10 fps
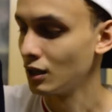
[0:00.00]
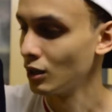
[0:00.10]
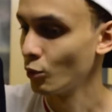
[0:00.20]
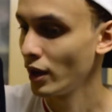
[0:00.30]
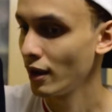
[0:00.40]

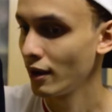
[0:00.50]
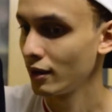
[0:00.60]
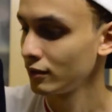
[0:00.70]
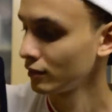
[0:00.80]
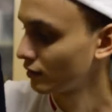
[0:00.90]

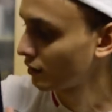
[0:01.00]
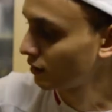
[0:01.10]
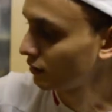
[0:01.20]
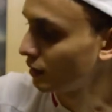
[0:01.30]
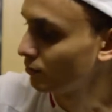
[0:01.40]
where
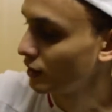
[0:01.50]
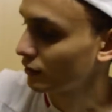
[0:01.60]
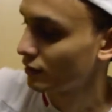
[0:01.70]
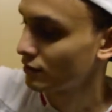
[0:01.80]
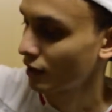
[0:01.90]
they make
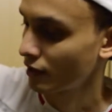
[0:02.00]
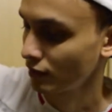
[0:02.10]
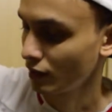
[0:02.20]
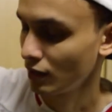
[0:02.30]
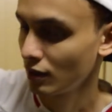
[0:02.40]
this as
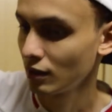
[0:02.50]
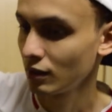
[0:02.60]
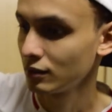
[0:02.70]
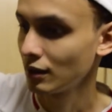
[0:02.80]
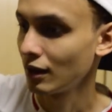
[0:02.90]

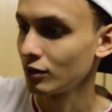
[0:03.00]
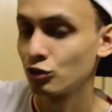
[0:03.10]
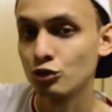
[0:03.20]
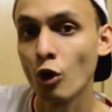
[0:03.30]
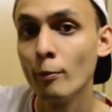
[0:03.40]
an
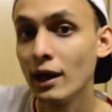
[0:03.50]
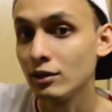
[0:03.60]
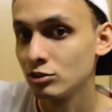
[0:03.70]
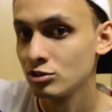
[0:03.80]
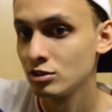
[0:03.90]
throwback
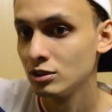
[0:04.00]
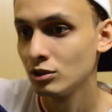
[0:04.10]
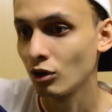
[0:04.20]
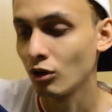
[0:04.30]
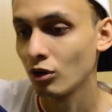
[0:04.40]
jersey
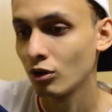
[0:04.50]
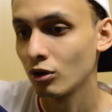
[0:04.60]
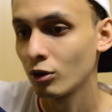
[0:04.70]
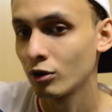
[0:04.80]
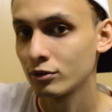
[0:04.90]

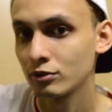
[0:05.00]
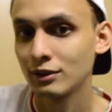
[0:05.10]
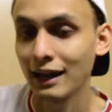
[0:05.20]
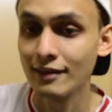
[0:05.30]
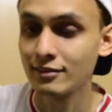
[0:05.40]
or
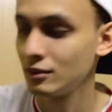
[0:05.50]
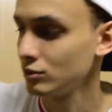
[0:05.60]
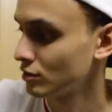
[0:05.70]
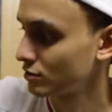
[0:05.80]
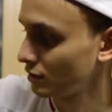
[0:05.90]
classic
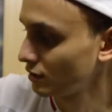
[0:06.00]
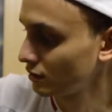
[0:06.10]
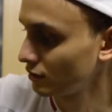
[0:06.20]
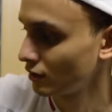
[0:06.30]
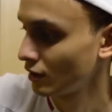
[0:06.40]
jersey
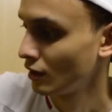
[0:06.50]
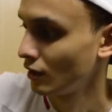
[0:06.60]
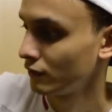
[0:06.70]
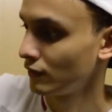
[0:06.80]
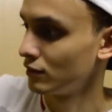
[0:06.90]

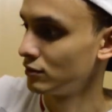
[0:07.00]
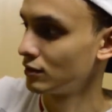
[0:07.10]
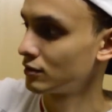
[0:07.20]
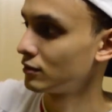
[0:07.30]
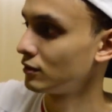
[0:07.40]
that
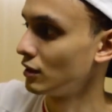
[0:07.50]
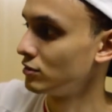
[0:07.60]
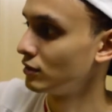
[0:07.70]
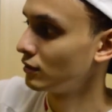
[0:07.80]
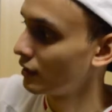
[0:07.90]

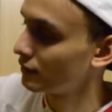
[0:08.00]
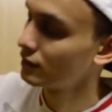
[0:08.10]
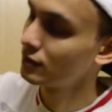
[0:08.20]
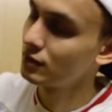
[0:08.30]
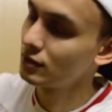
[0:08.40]

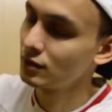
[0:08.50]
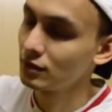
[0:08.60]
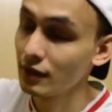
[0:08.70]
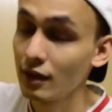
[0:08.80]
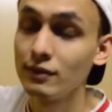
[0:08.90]

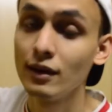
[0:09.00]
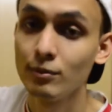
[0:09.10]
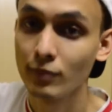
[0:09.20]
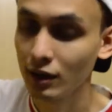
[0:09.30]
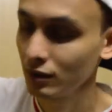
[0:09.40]
they
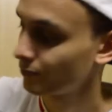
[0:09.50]
made.